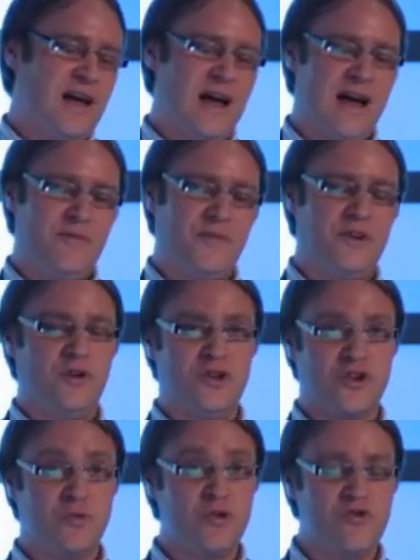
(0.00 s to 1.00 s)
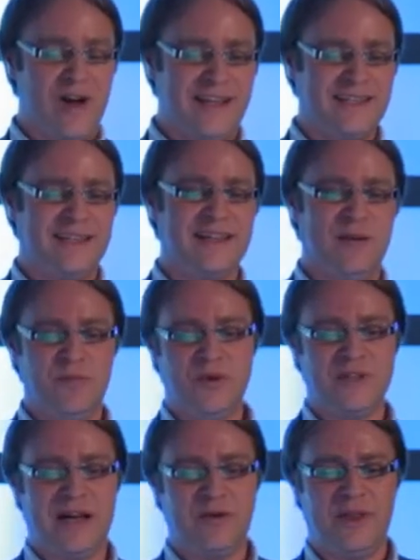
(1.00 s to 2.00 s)
There's some great
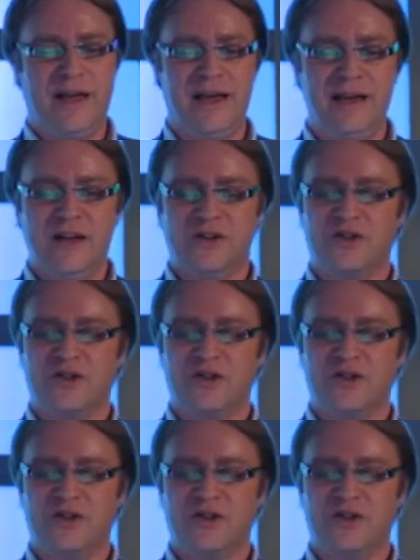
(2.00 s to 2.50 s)
examples out there.